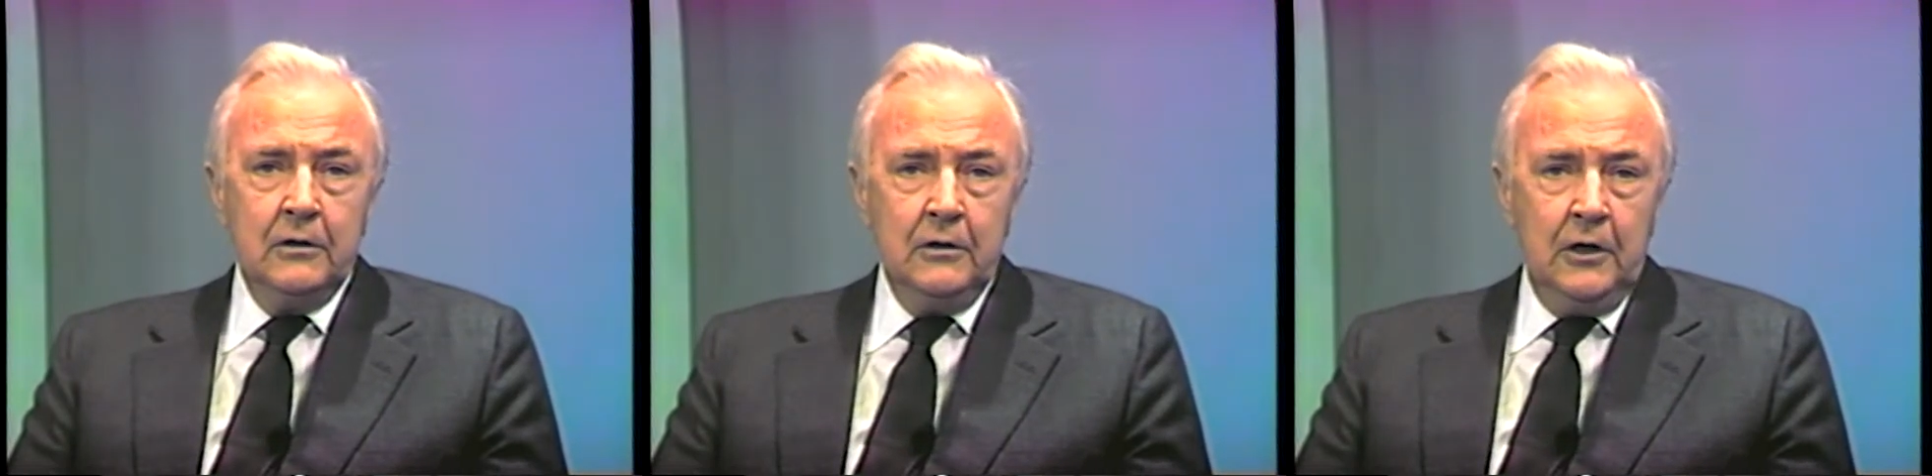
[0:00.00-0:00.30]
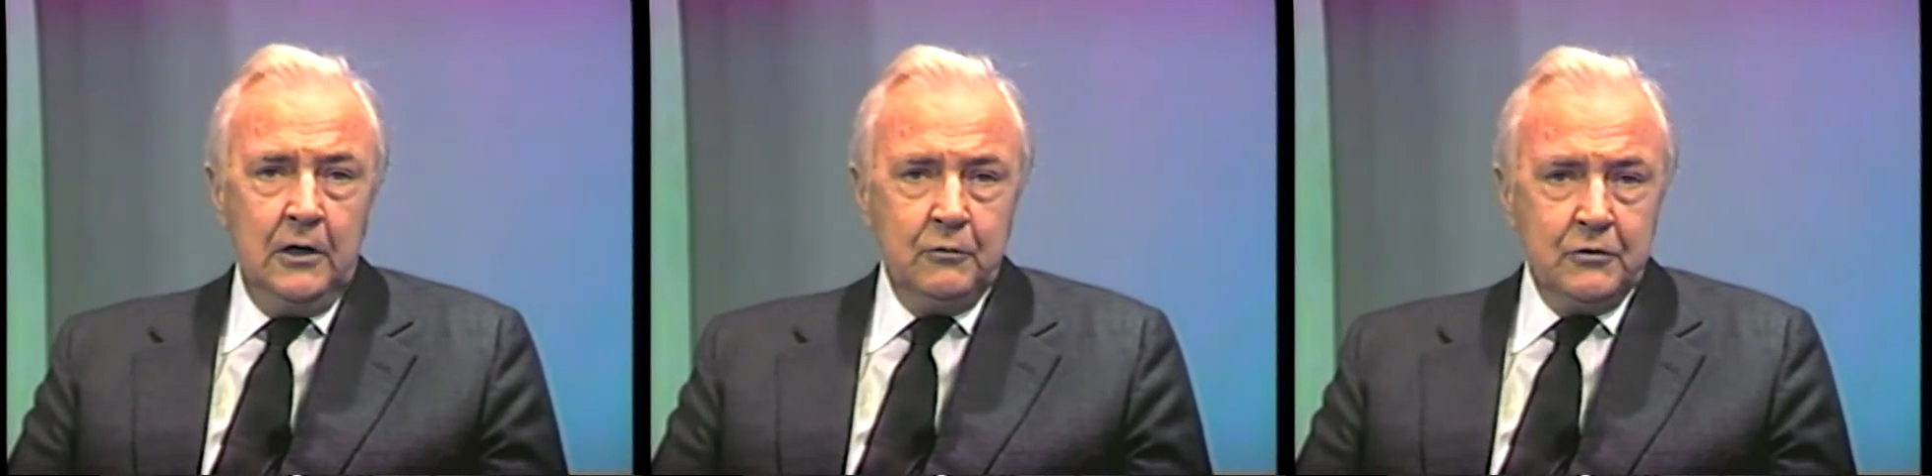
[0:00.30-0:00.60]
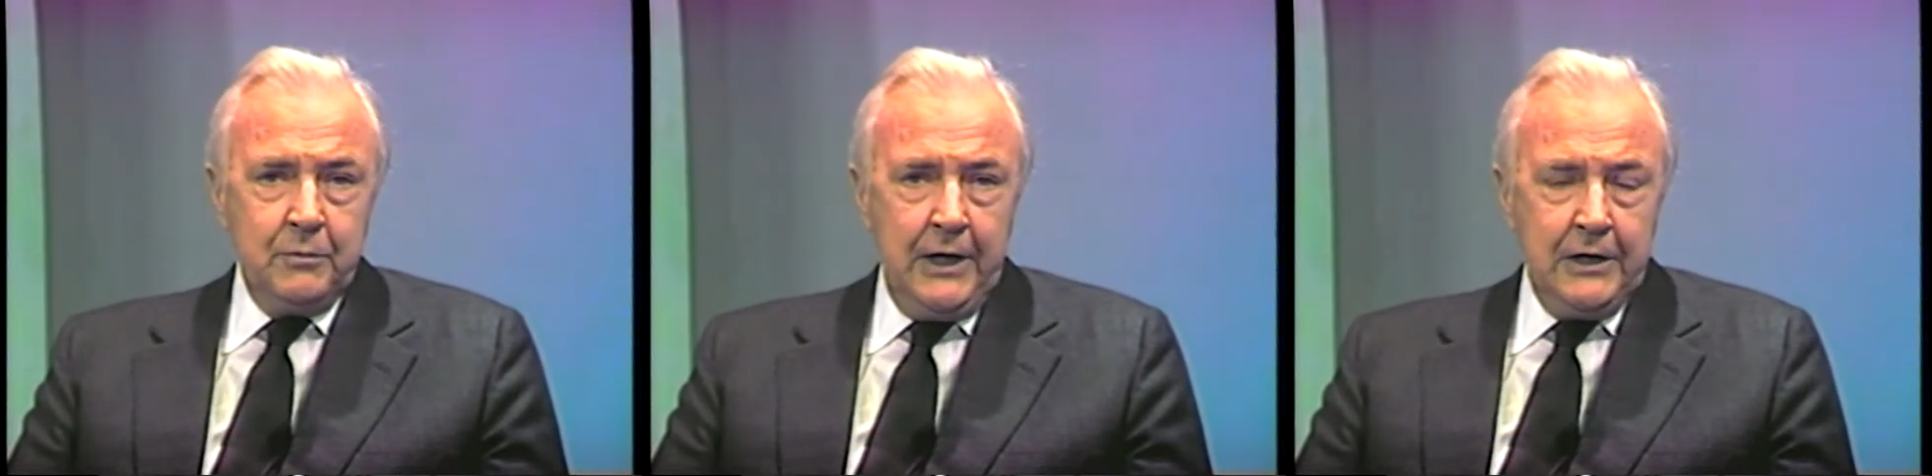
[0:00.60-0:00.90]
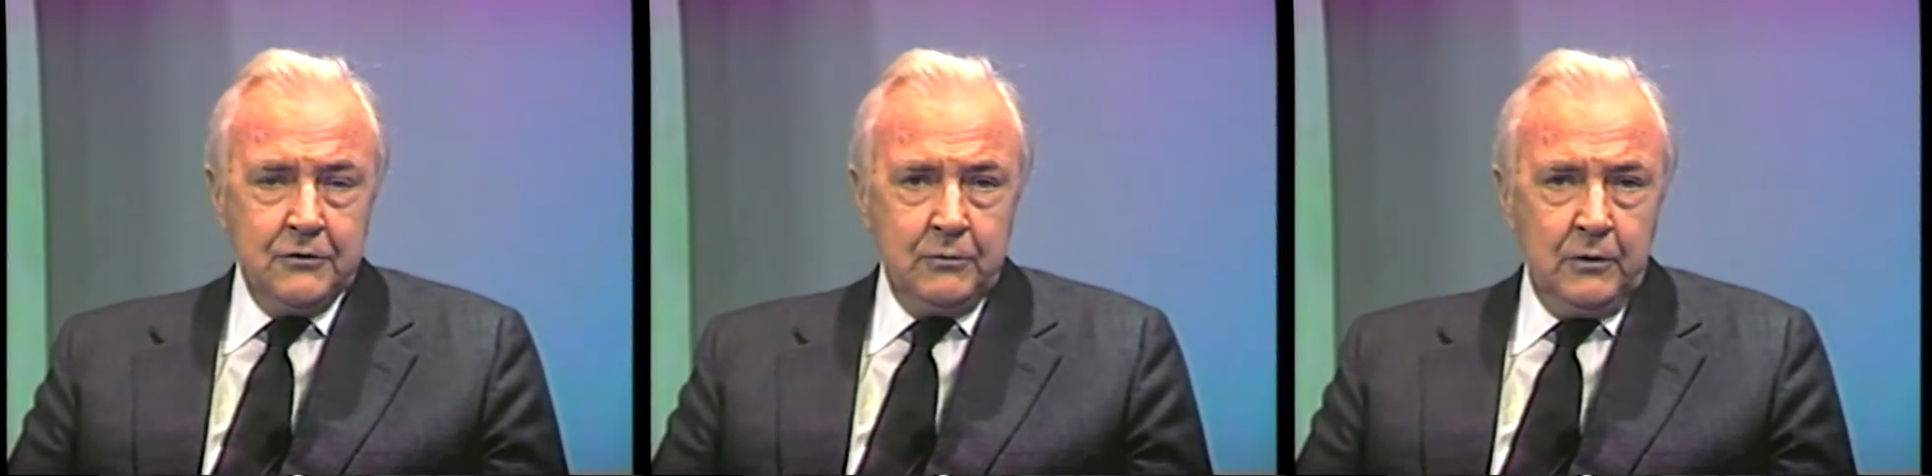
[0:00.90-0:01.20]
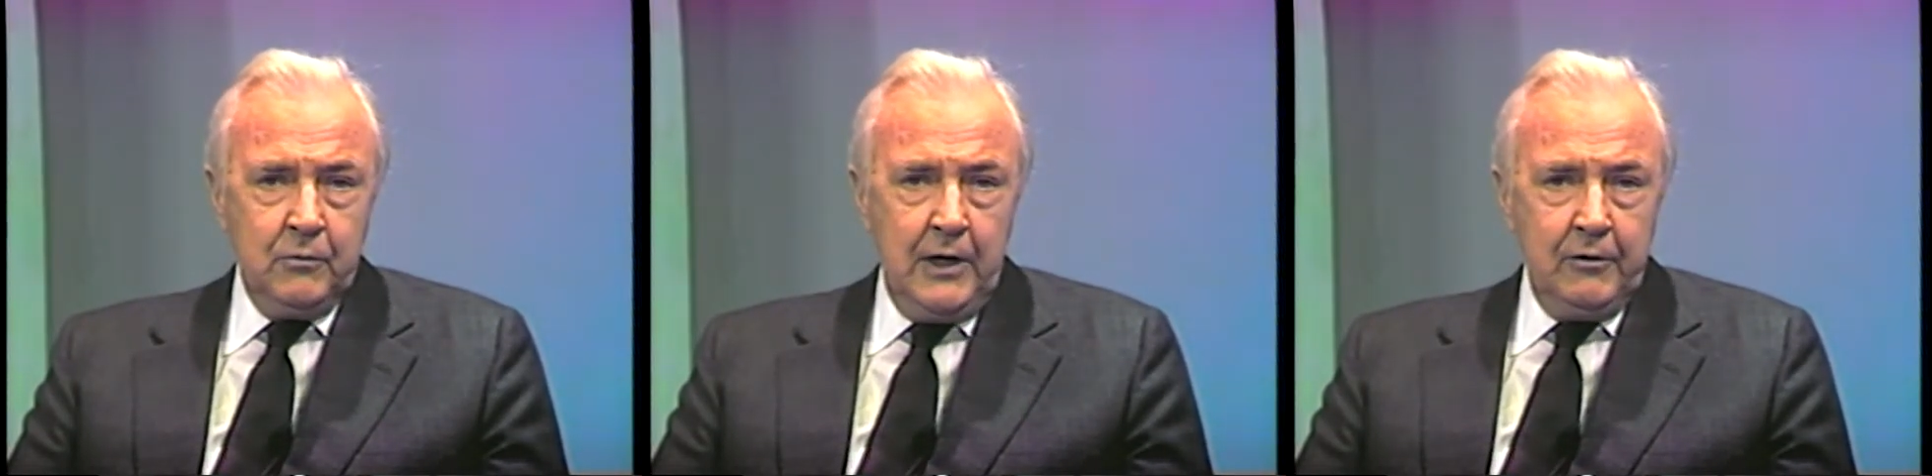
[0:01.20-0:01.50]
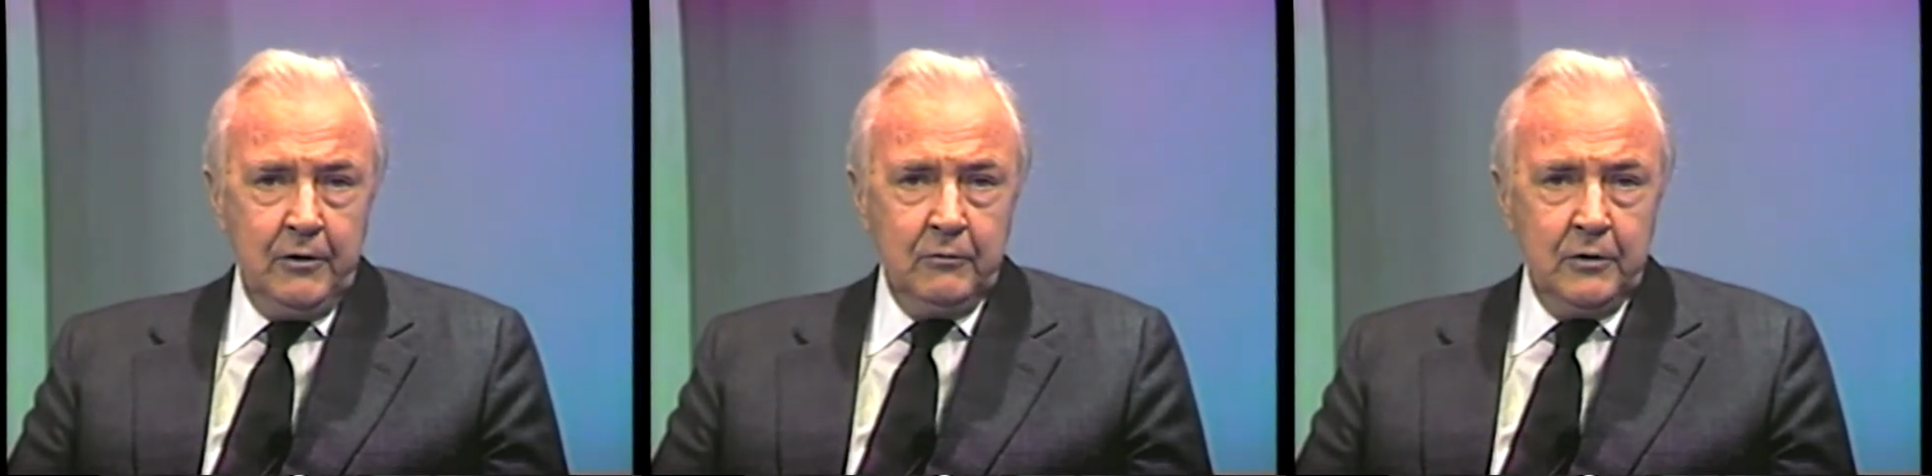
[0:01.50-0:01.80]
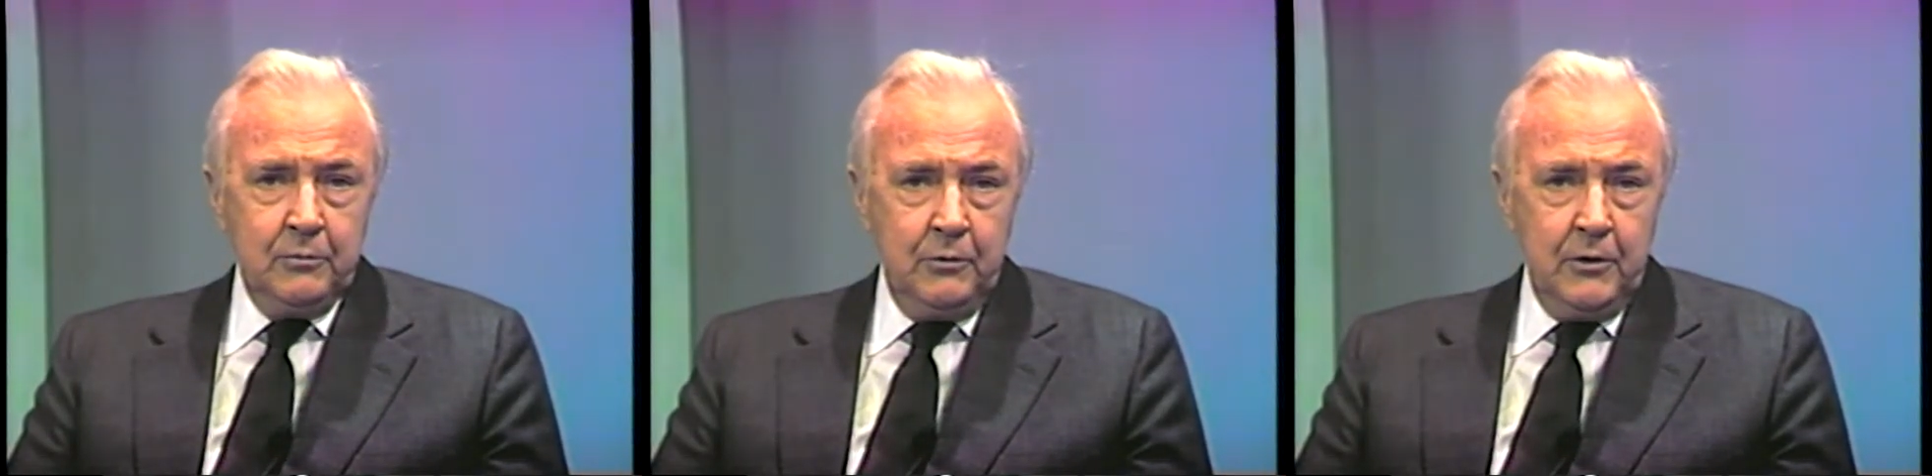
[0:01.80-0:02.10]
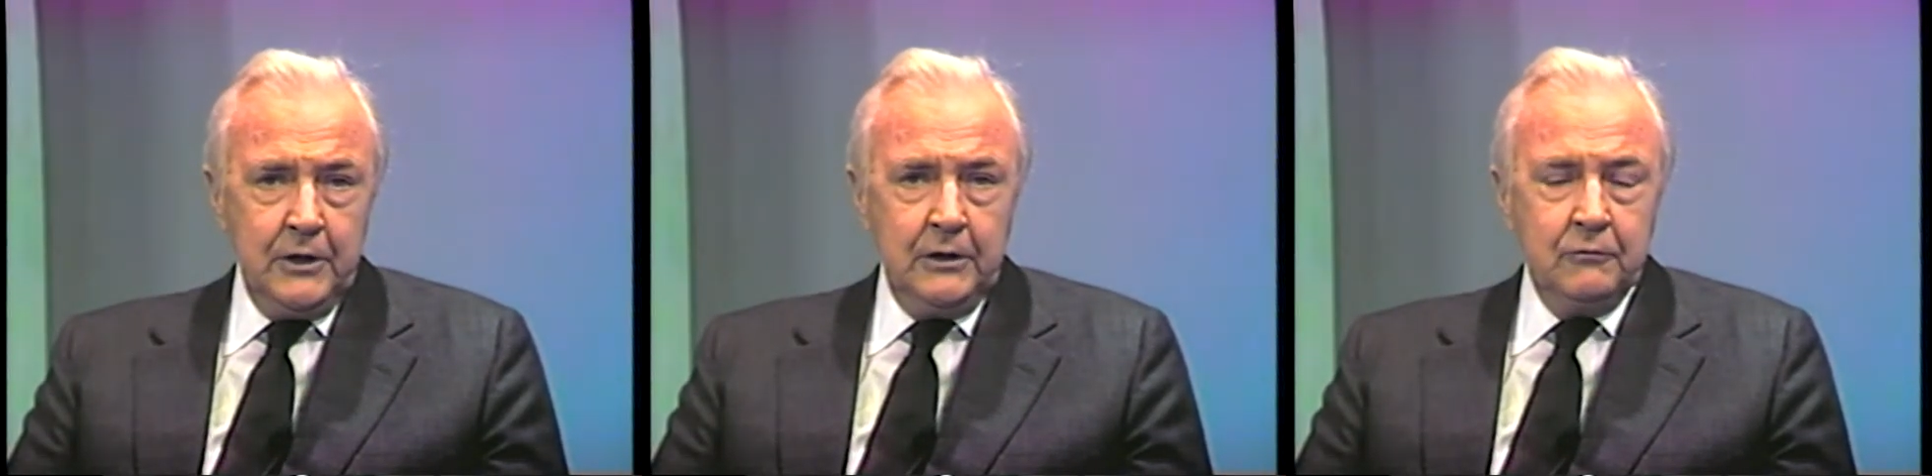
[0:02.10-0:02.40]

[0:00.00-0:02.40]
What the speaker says: law was passed requiring reporting